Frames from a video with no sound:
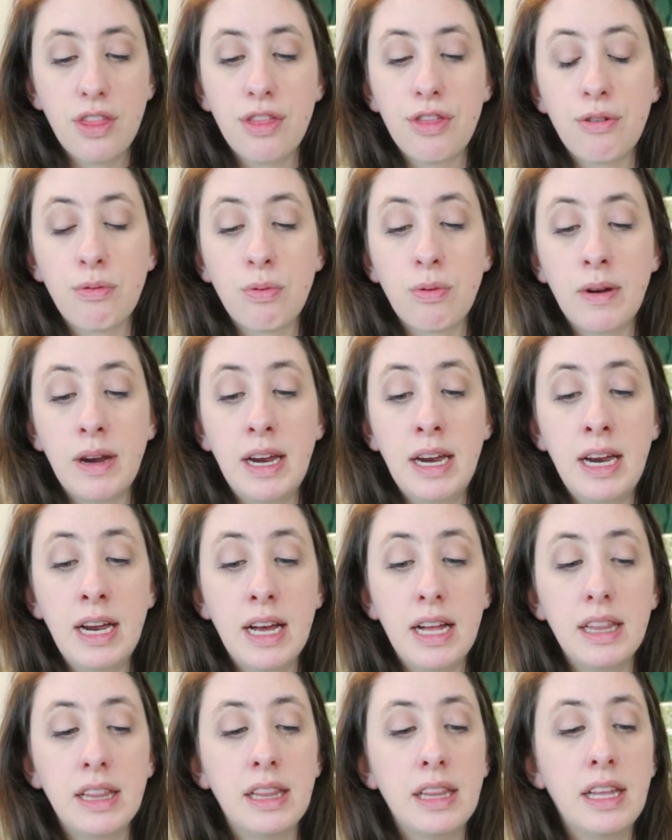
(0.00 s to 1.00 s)

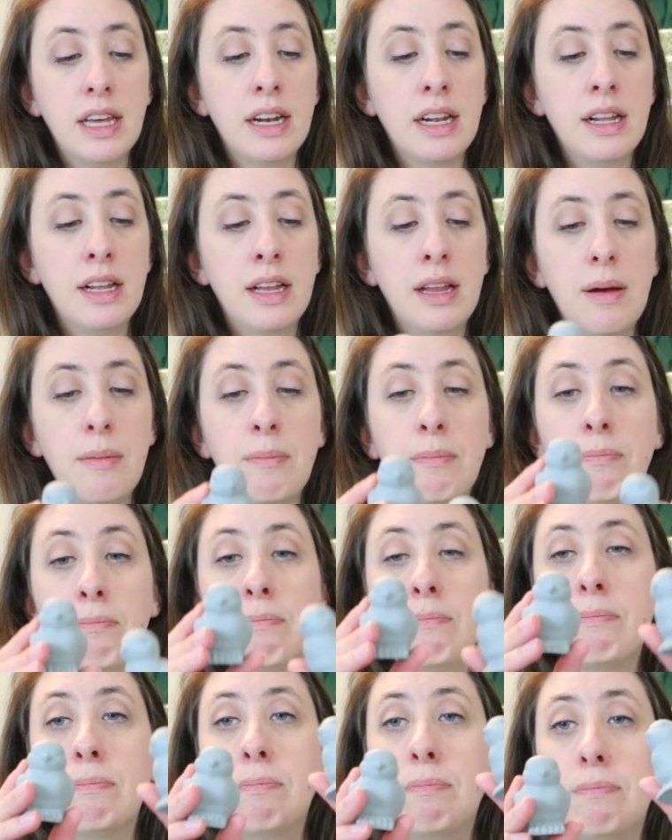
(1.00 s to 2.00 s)
3 little
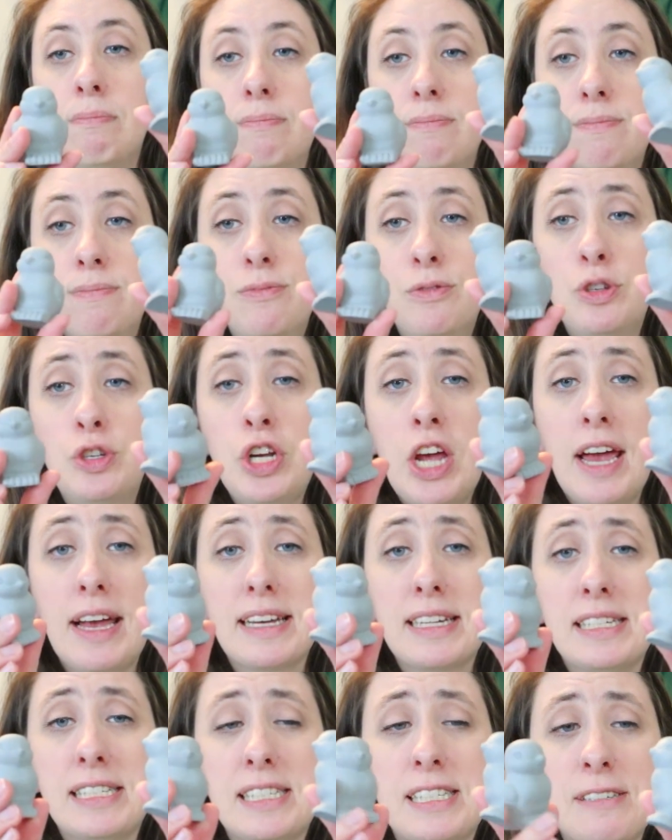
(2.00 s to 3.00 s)

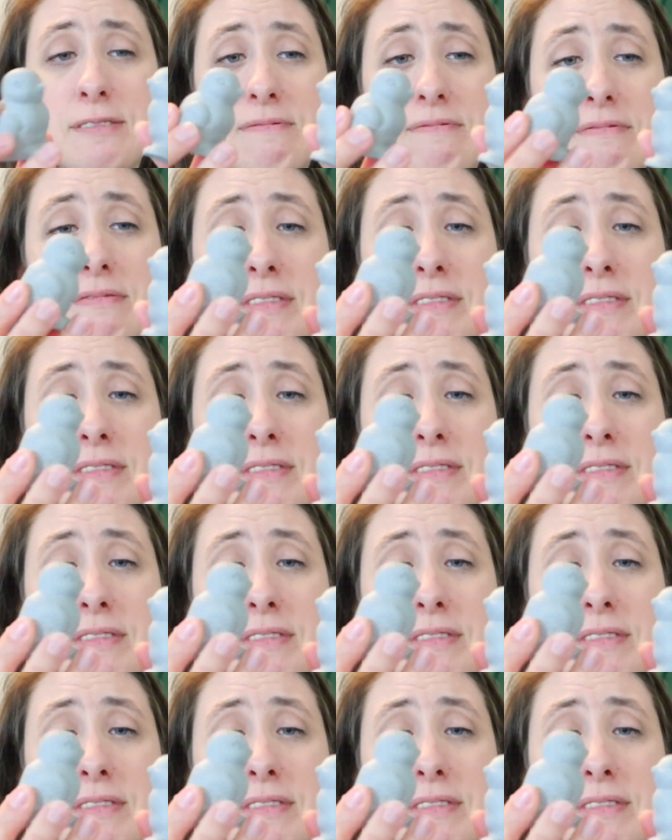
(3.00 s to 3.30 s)
chicks,